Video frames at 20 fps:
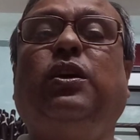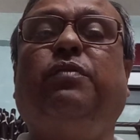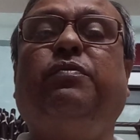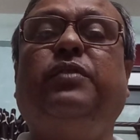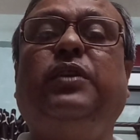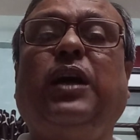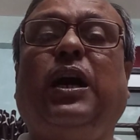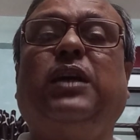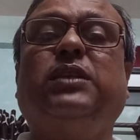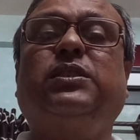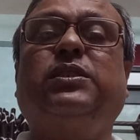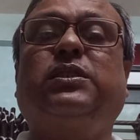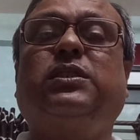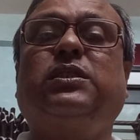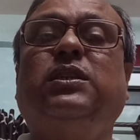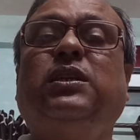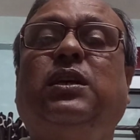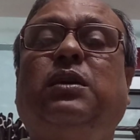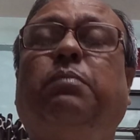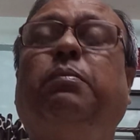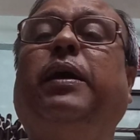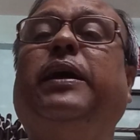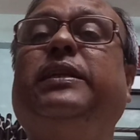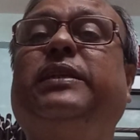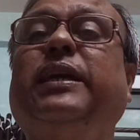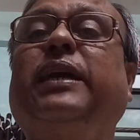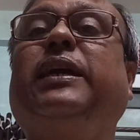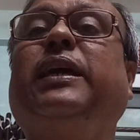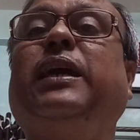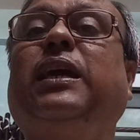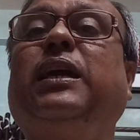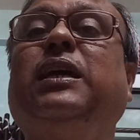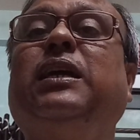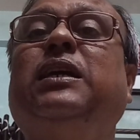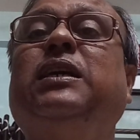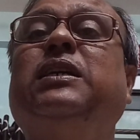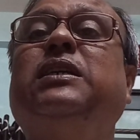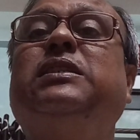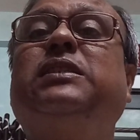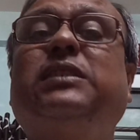of dust by taking
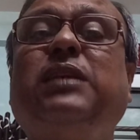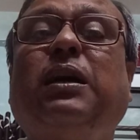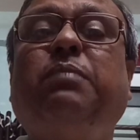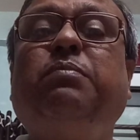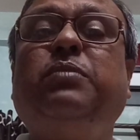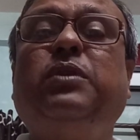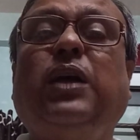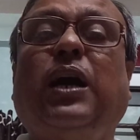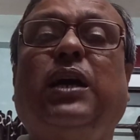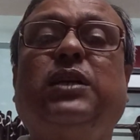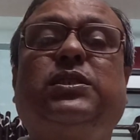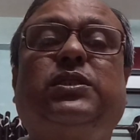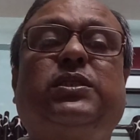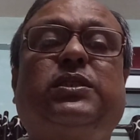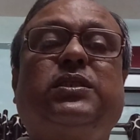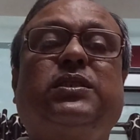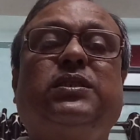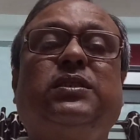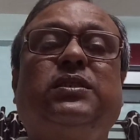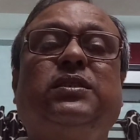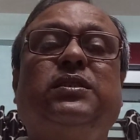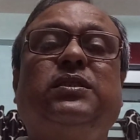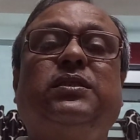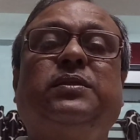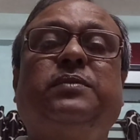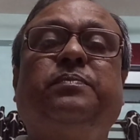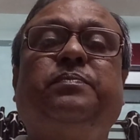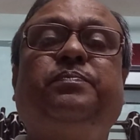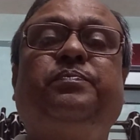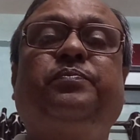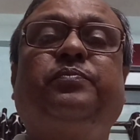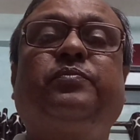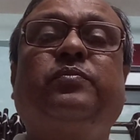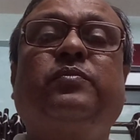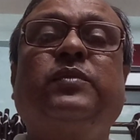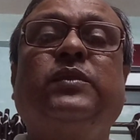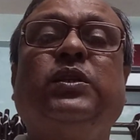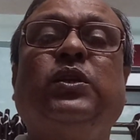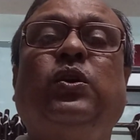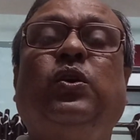some dust
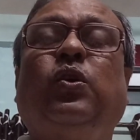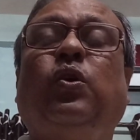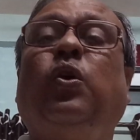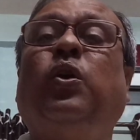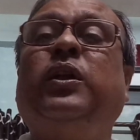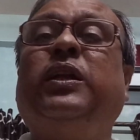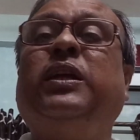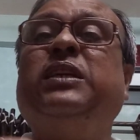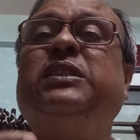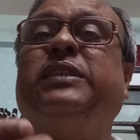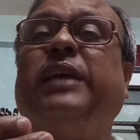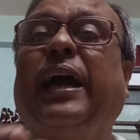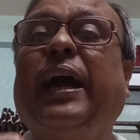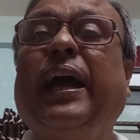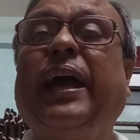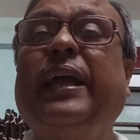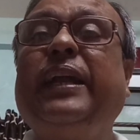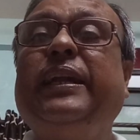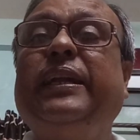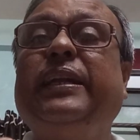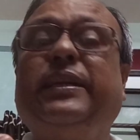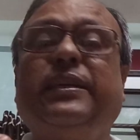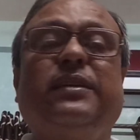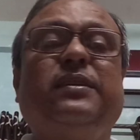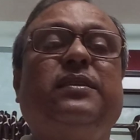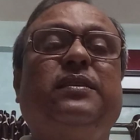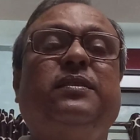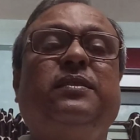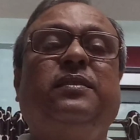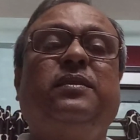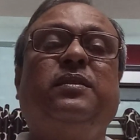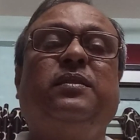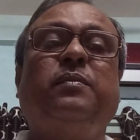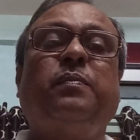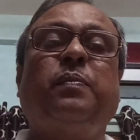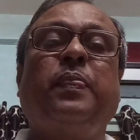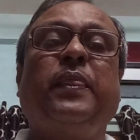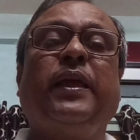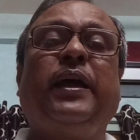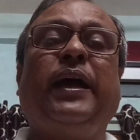on his hand
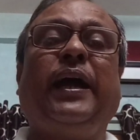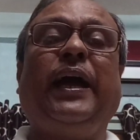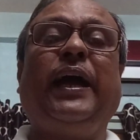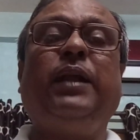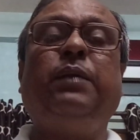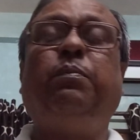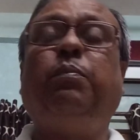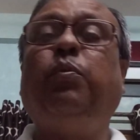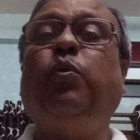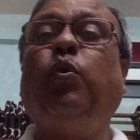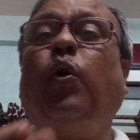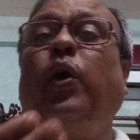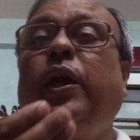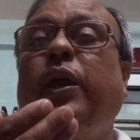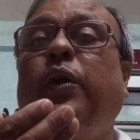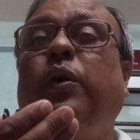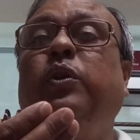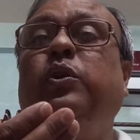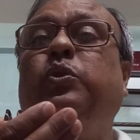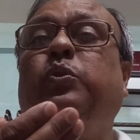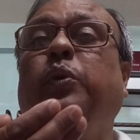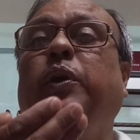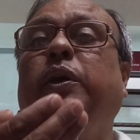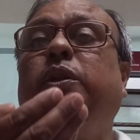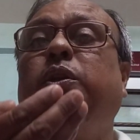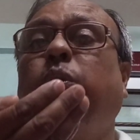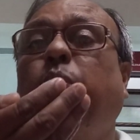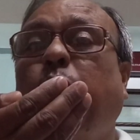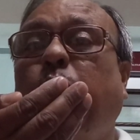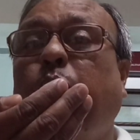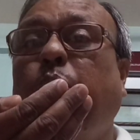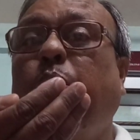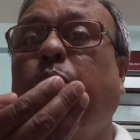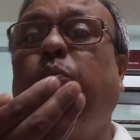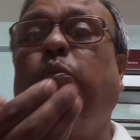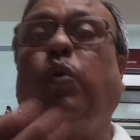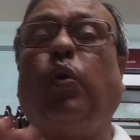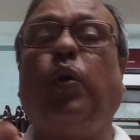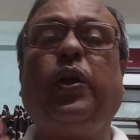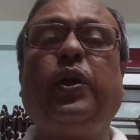and blowing onto it
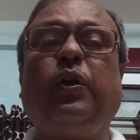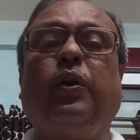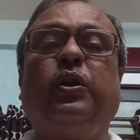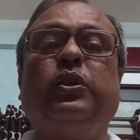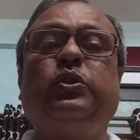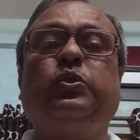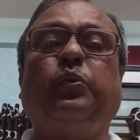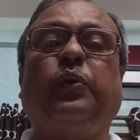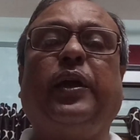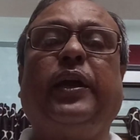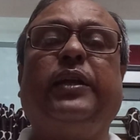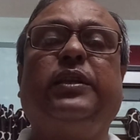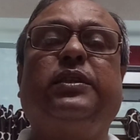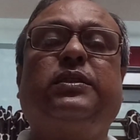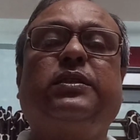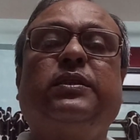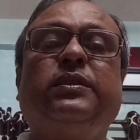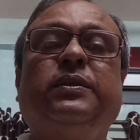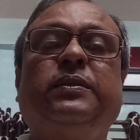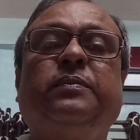blowing onto it